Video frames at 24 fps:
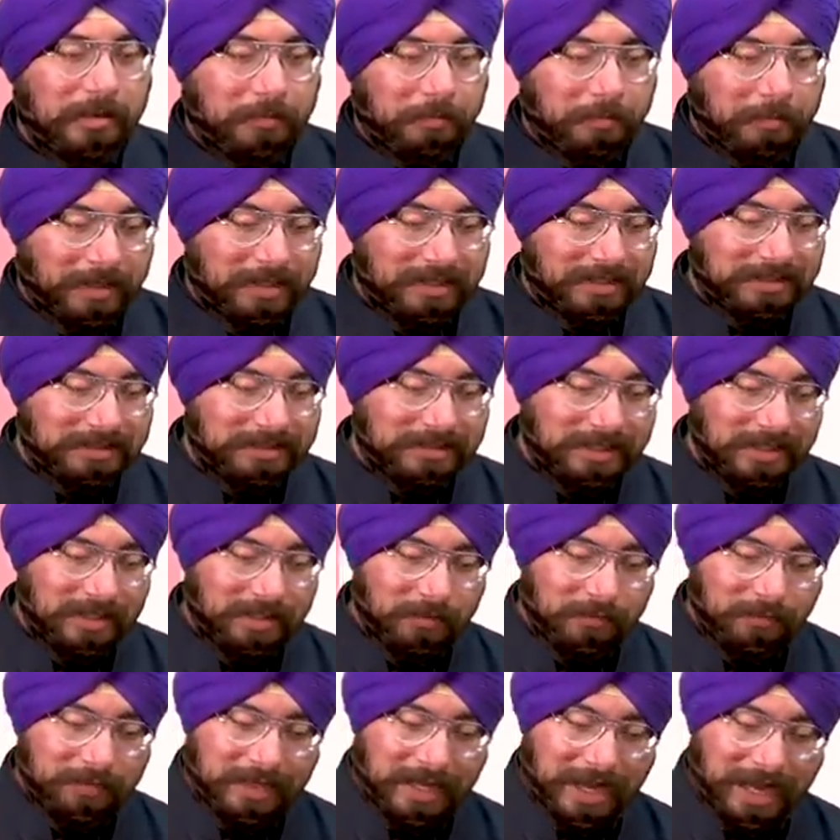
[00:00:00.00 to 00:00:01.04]
But
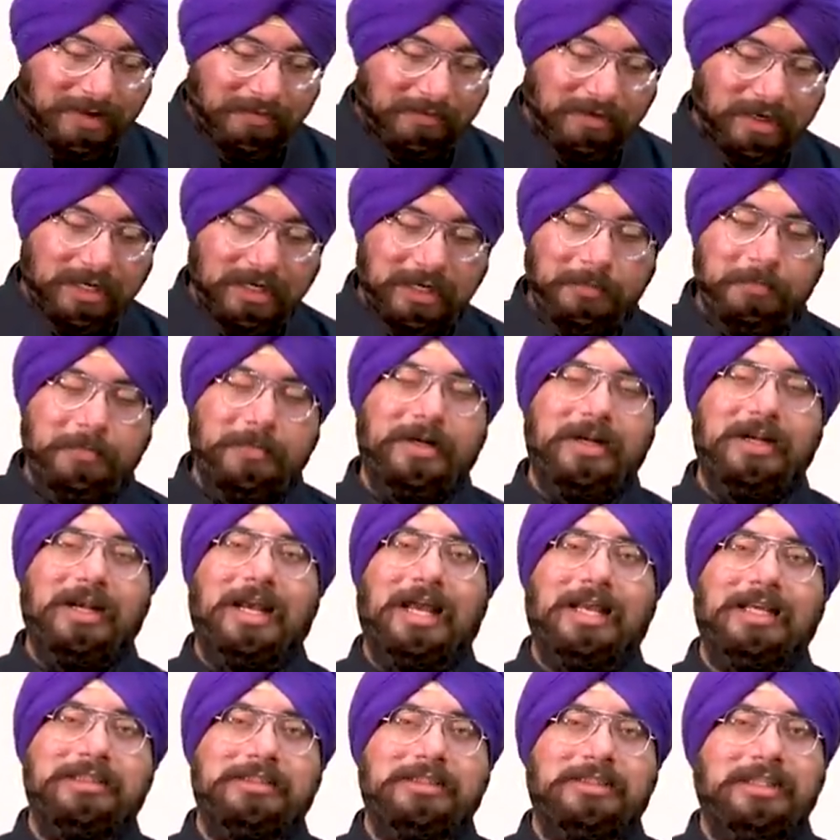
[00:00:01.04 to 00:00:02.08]
still we have
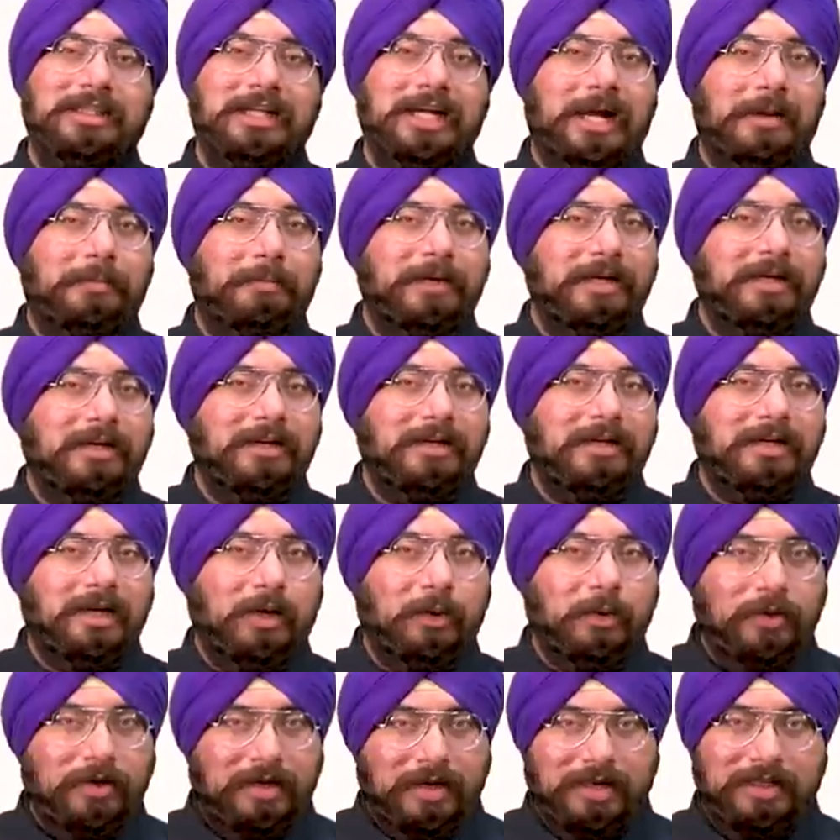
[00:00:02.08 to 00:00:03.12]
liberalized the capital
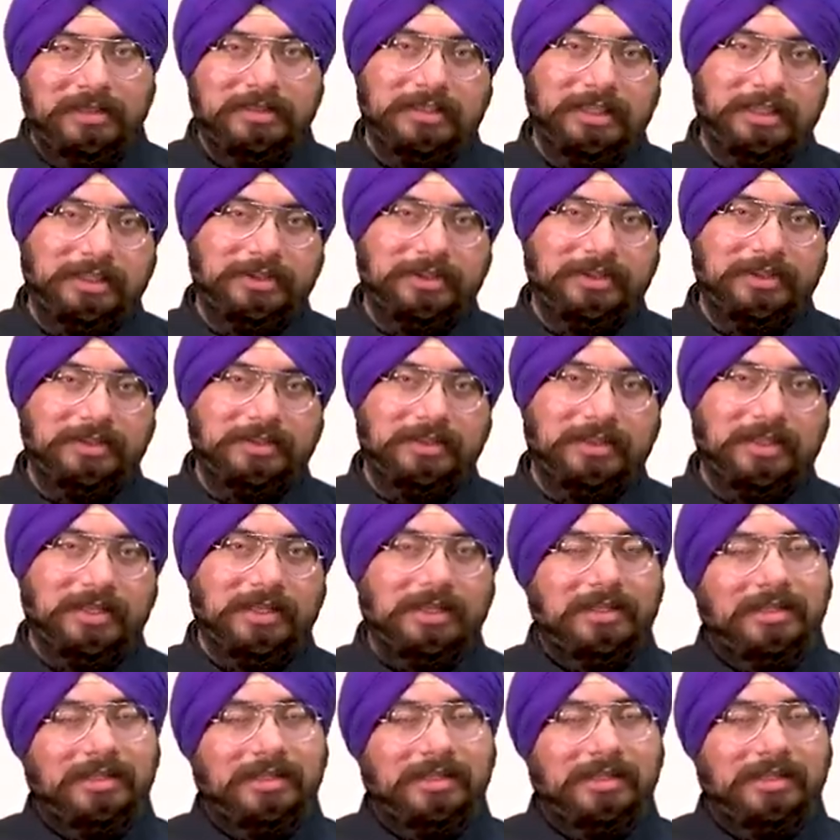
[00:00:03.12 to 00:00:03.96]
account transactions.